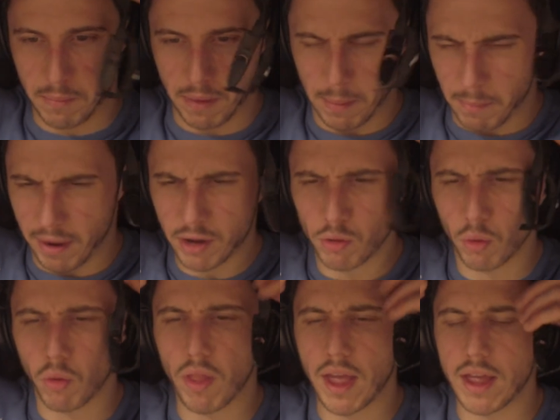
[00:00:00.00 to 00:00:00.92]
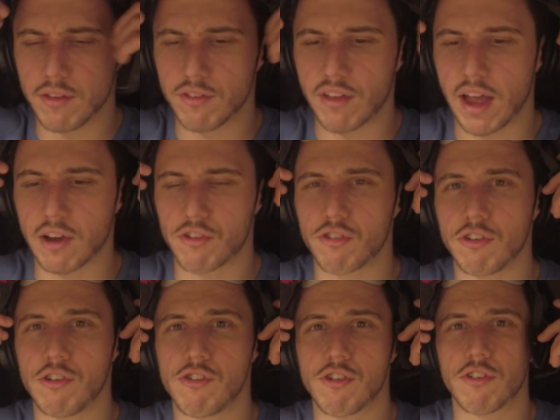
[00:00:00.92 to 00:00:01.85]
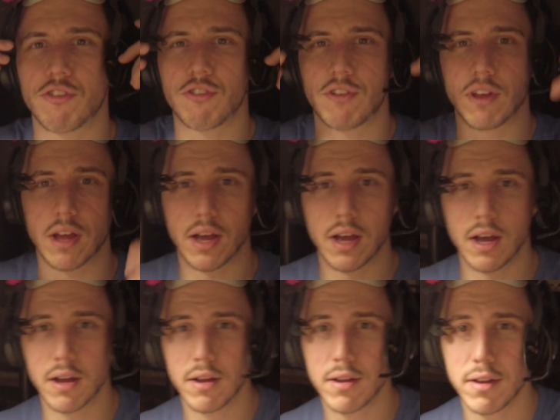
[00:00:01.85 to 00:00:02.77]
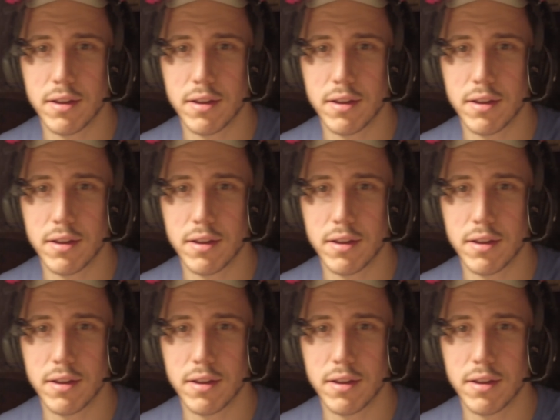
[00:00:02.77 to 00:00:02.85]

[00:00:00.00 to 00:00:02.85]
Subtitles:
My micro lens actually just, I